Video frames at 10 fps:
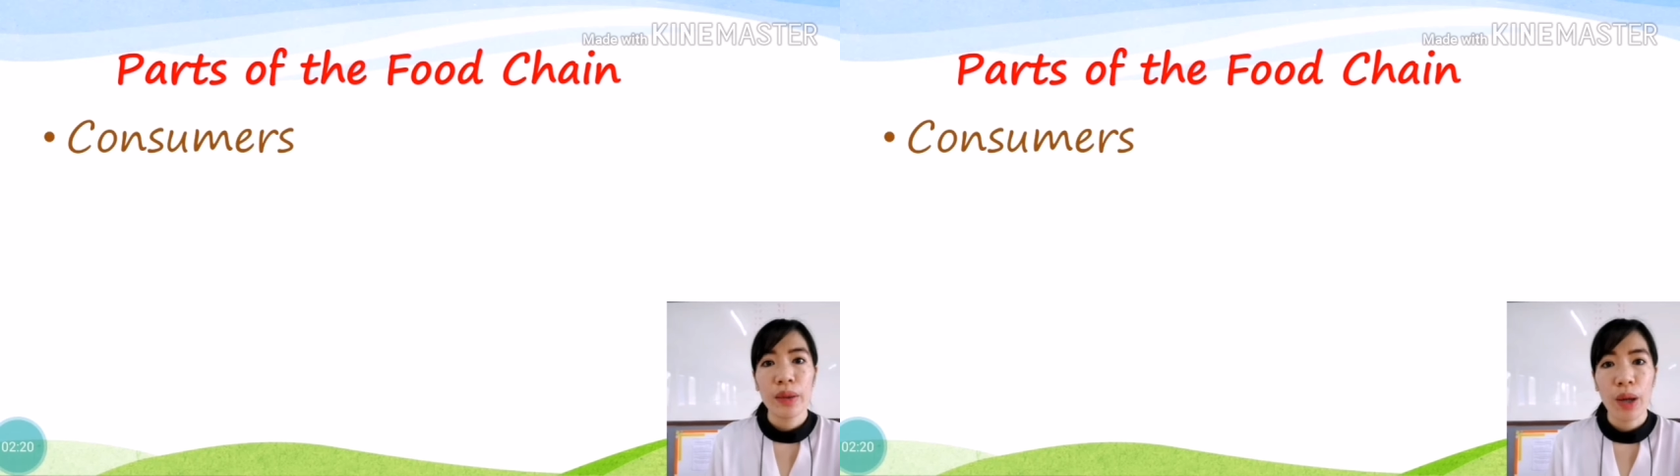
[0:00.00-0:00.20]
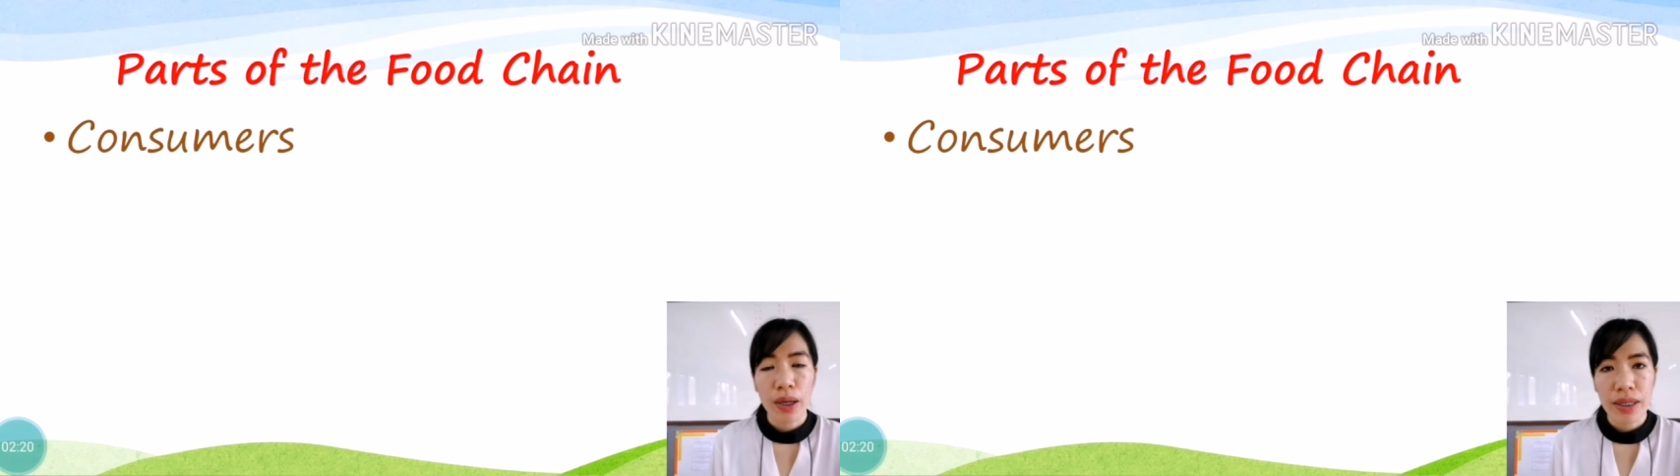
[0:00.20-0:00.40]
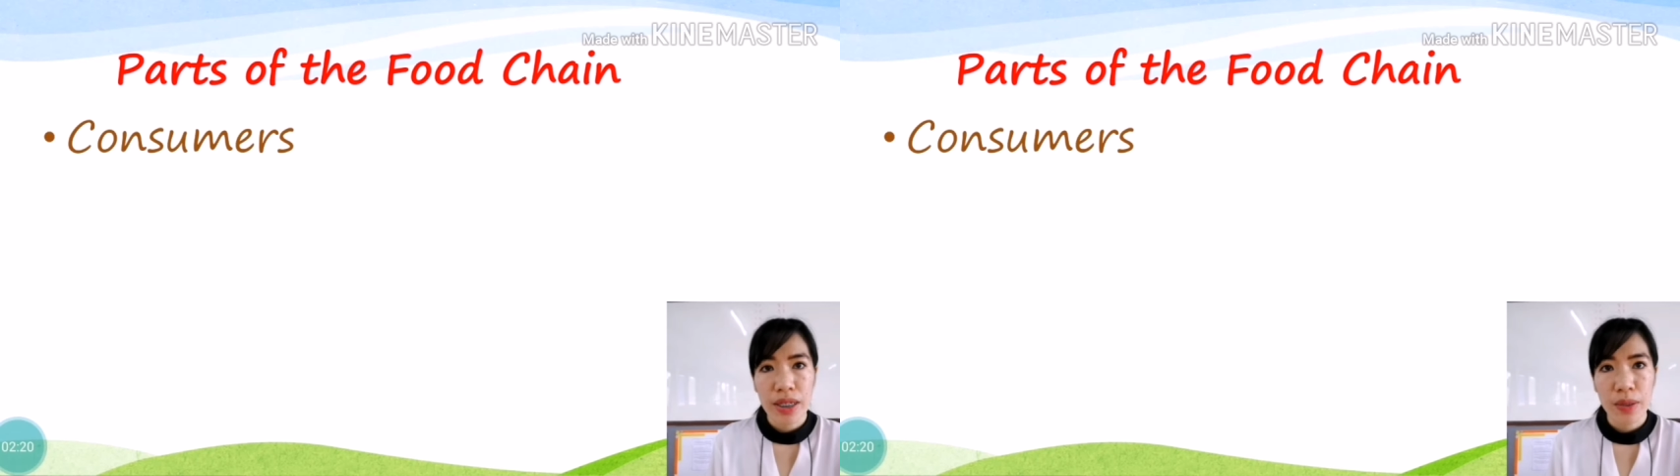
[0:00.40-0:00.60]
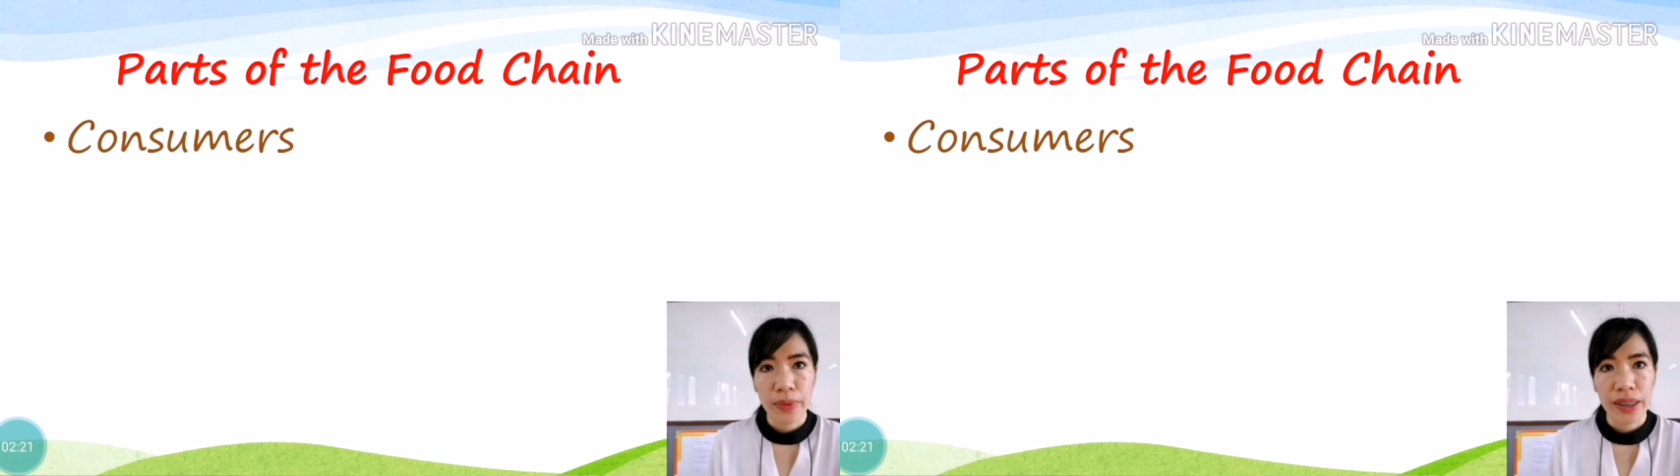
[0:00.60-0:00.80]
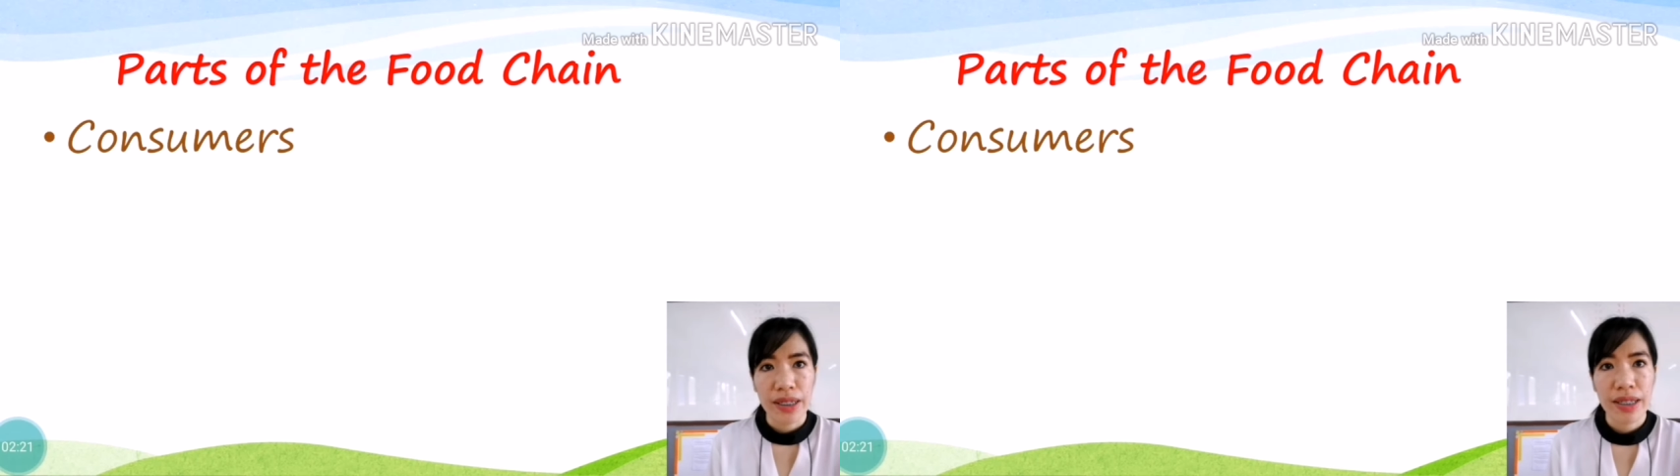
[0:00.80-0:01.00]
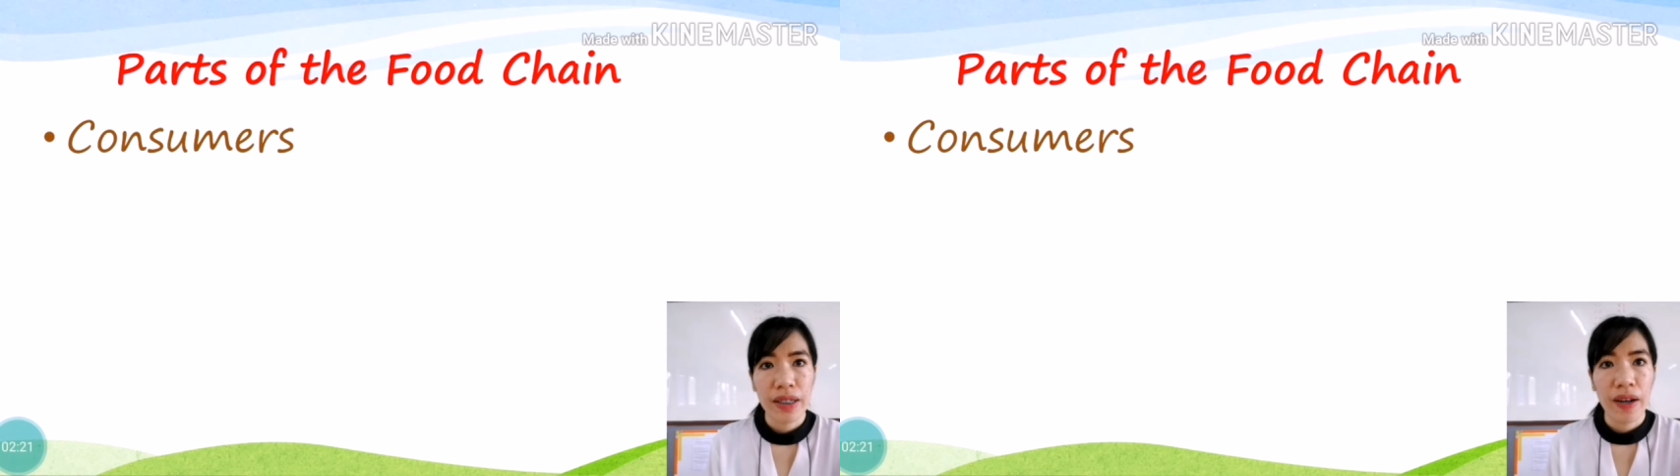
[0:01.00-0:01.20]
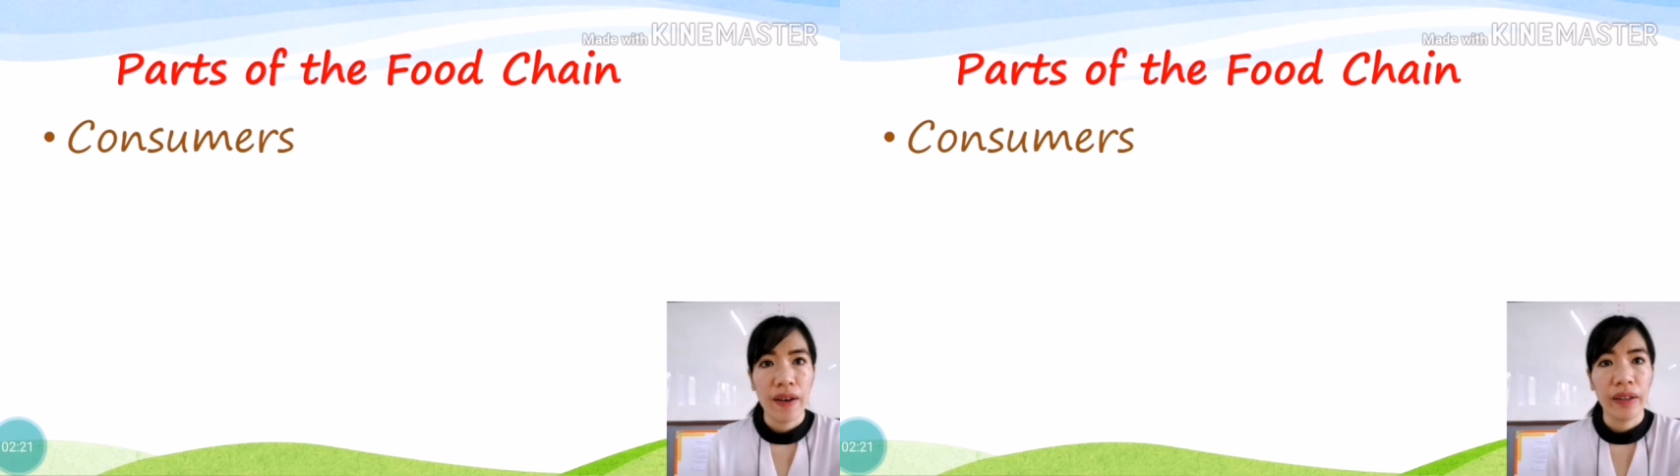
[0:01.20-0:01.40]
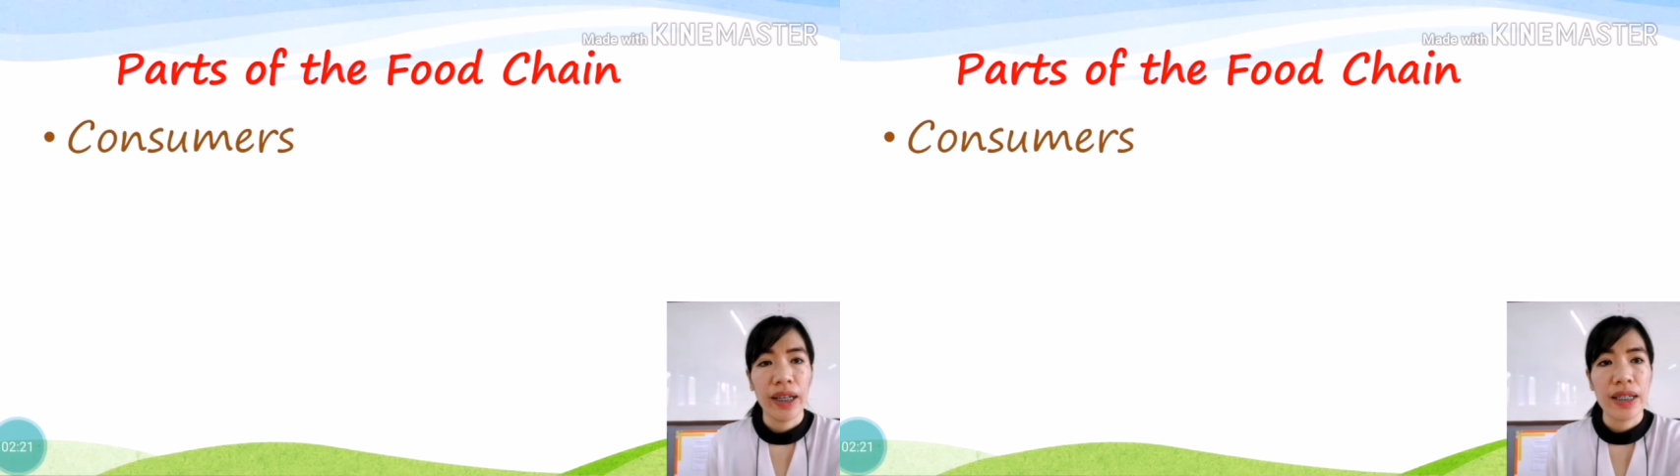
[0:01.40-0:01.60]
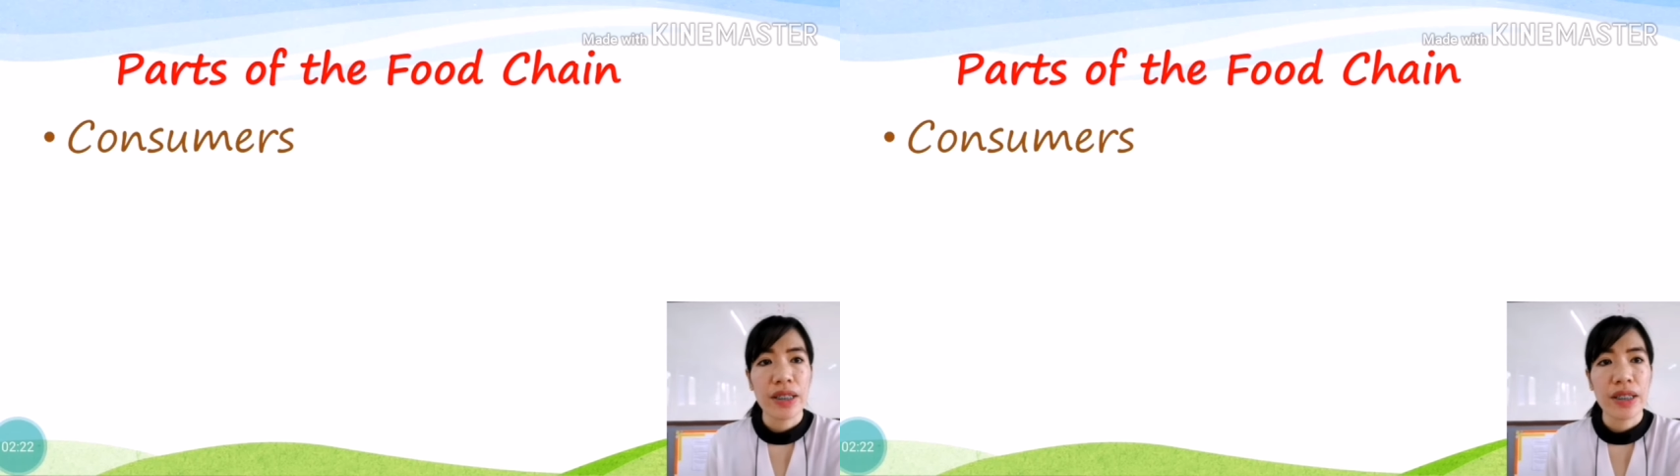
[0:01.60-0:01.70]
Okay,